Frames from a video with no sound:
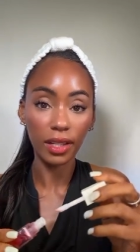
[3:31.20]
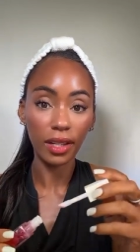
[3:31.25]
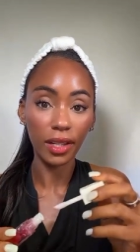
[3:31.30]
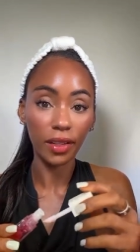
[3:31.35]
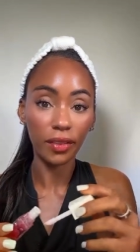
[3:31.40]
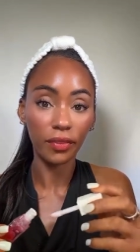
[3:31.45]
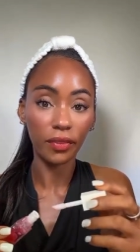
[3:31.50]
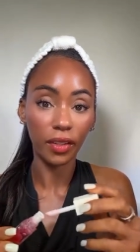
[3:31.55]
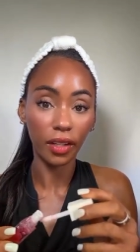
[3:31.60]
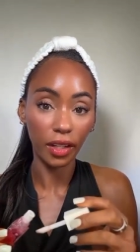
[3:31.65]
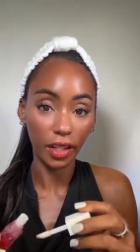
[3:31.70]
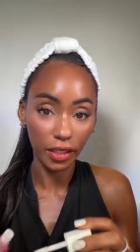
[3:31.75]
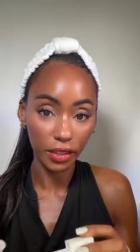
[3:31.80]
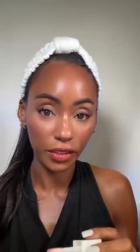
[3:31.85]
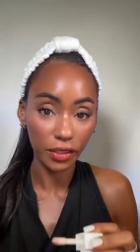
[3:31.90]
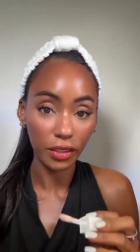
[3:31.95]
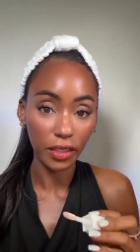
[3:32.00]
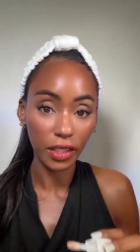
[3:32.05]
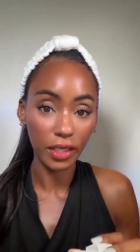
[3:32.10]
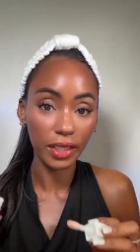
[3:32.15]
For under
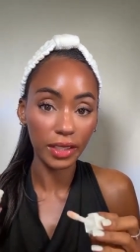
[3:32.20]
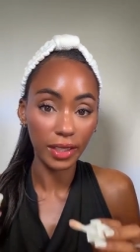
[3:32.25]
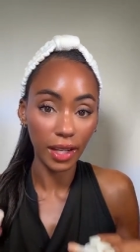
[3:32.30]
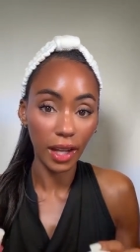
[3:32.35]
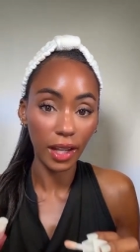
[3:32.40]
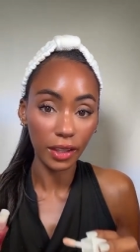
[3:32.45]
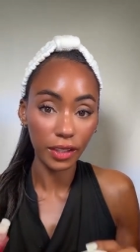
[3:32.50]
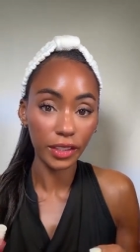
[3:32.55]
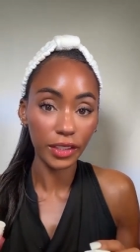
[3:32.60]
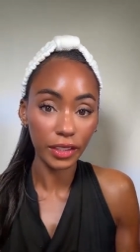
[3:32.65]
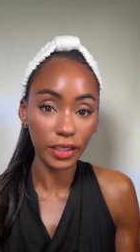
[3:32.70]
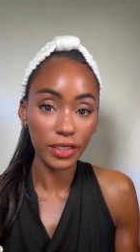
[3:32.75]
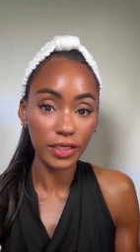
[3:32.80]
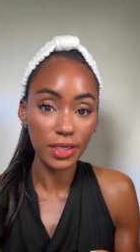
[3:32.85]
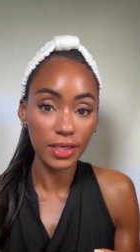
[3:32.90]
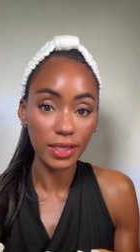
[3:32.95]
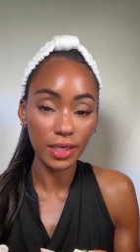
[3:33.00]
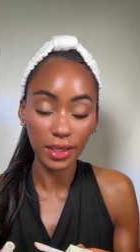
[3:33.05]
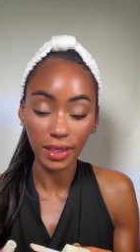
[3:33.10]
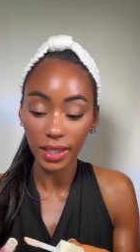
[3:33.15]
$30,
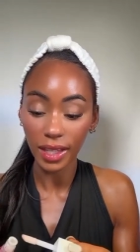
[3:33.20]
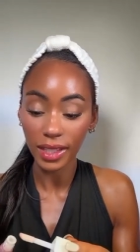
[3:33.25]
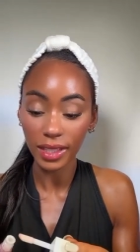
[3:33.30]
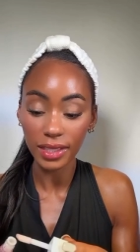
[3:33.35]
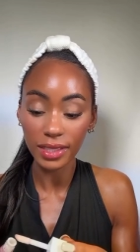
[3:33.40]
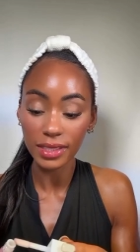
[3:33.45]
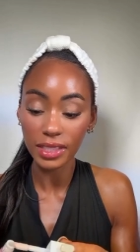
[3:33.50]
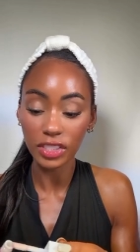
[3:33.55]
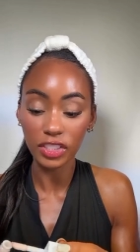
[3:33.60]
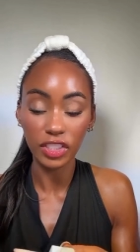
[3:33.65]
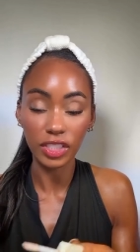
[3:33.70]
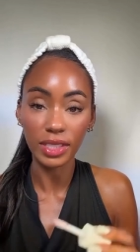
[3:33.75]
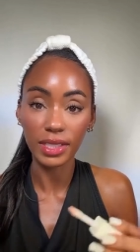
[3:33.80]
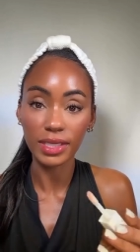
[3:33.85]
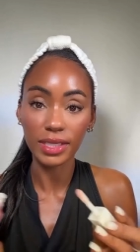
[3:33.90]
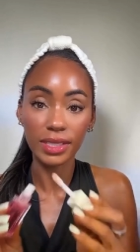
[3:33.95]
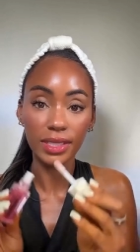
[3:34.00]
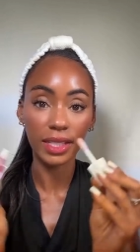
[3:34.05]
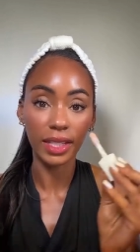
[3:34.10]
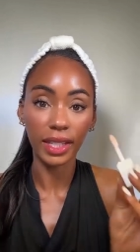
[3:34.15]
that is
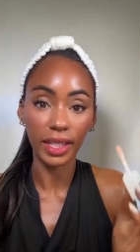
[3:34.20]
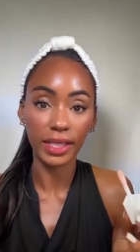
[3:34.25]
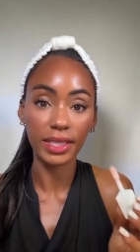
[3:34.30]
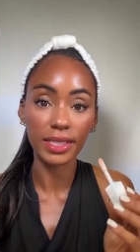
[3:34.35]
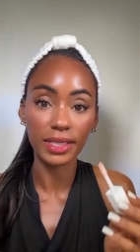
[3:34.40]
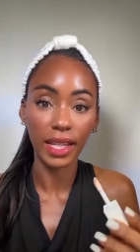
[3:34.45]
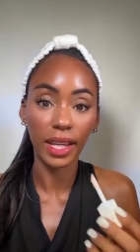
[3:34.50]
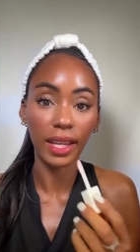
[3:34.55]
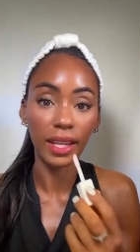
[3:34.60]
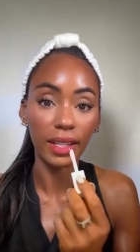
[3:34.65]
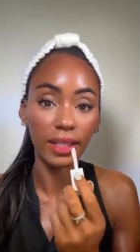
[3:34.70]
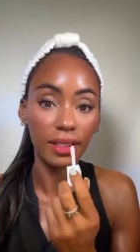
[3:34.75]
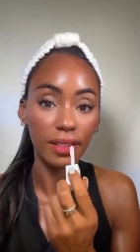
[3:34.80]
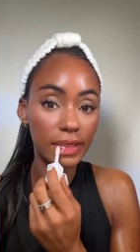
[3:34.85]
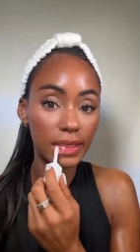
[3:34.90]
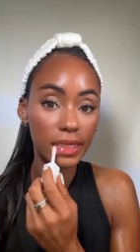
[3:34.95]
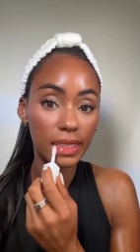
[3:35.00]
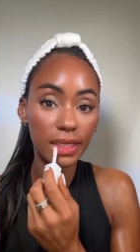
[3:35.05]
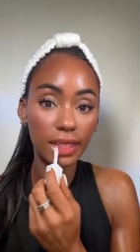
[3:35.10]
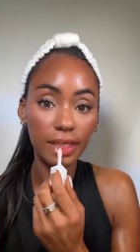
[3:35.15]
just insane.
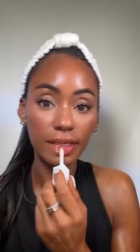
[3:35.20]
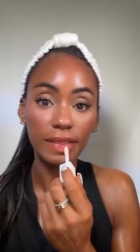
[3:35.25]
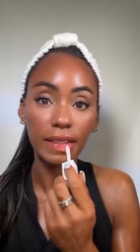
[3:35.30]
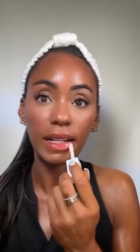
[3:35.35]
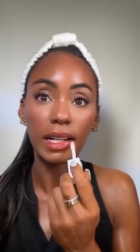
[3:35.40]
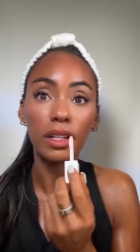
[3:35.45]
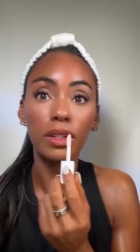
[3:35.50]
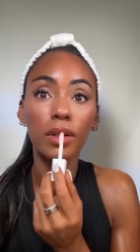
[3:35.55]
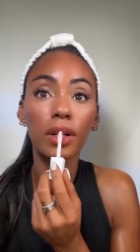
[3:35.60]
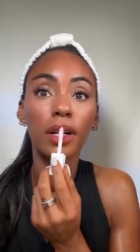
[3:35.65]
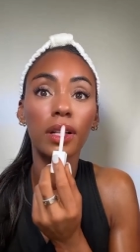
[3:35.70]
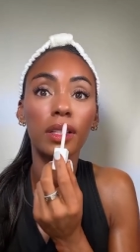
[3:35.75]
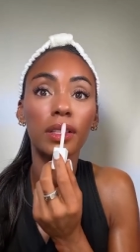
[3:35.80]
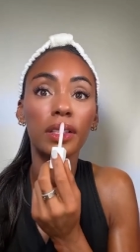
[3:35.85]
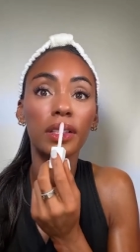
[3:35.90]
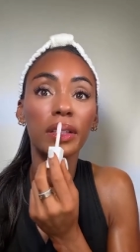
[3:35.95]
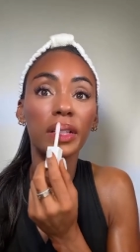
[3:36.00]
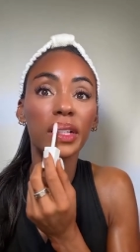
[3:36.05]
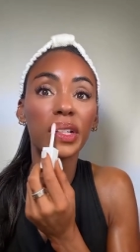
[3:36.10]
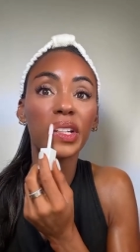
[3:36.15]
They're such high
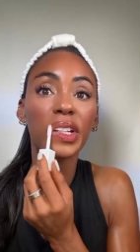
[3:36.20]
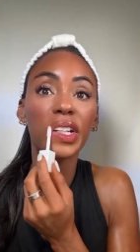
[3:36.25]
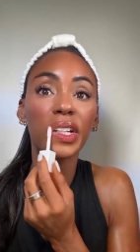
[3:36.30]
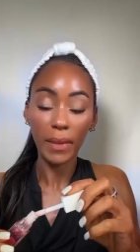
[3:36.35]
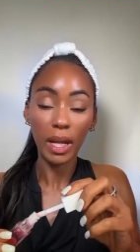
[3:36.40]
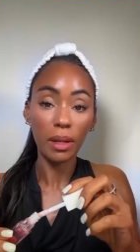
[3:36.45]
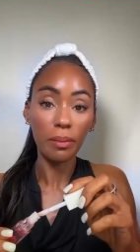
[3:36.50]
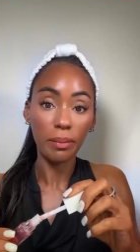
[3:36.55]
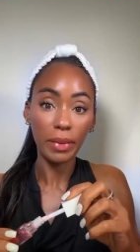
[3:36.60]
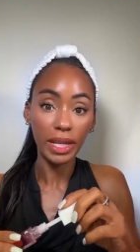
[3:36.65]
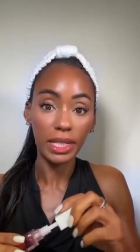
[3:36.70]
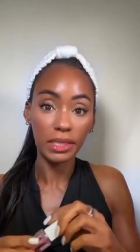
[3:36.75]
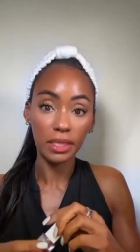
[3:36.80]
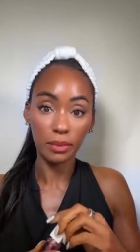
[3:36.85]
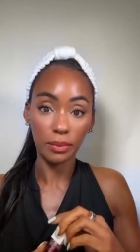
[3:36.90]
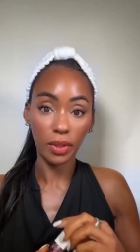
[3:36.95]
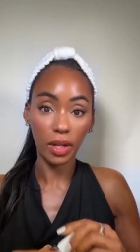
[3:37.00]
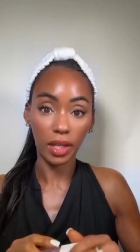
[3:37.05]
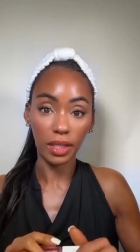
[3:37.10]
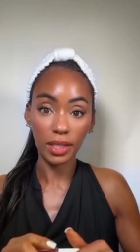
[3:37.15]
quality, amazing
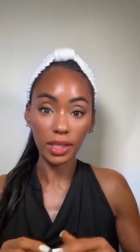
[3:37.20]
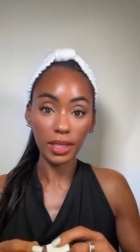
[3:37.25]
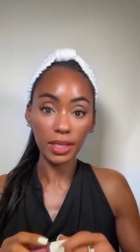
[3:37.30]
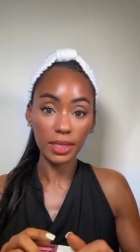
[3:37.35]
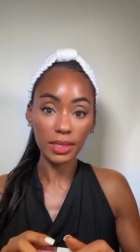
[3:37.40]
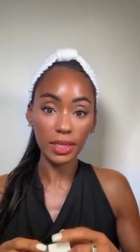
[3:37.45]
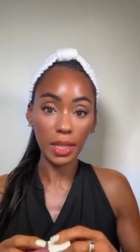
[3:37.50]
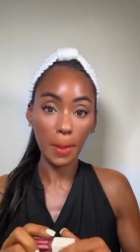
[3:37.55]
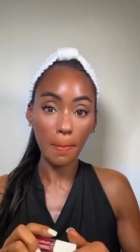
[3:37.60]
products.